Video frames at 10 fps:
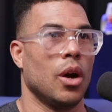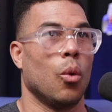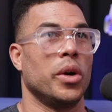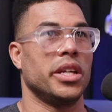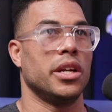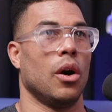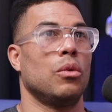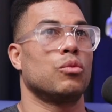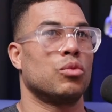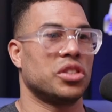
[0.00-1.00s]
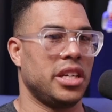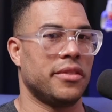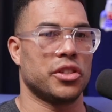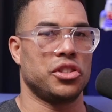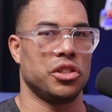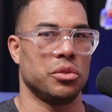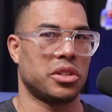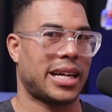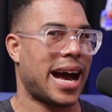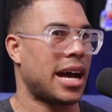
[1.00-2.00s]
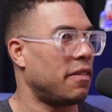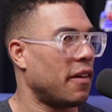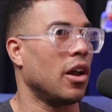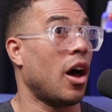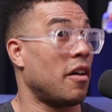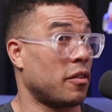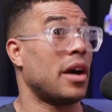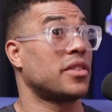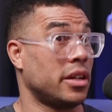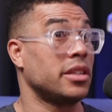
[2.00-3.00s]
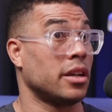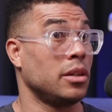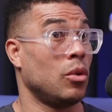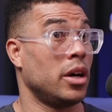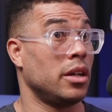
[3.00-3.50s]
We know receivers usually kind of fall off around 30, 31.